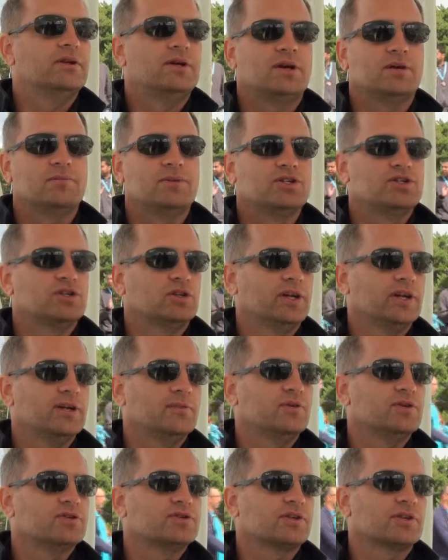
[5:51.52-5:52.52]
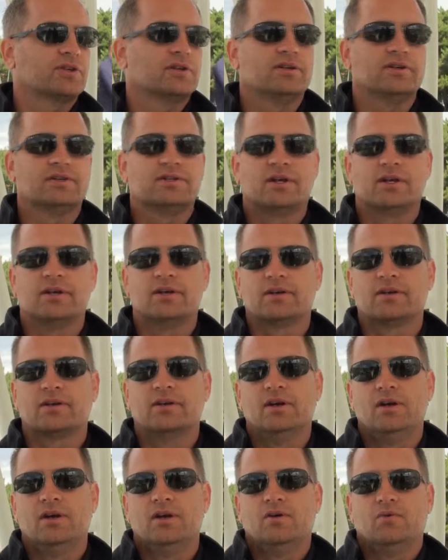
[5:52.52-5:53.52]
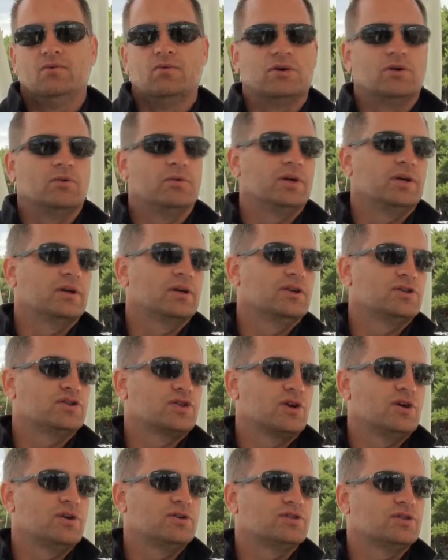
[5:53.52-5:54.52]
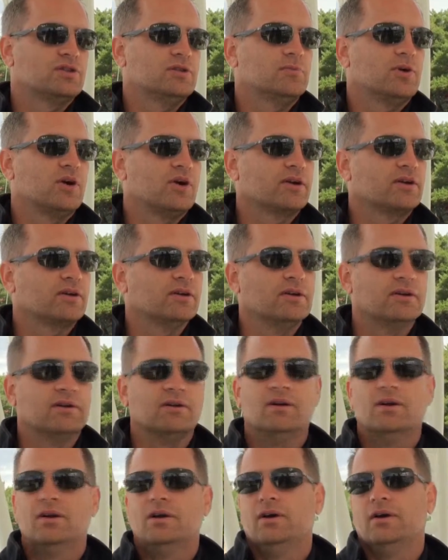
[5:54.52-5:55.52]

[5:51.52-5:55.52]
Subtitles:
how much labor is it going to take, what are we going to charge in the market,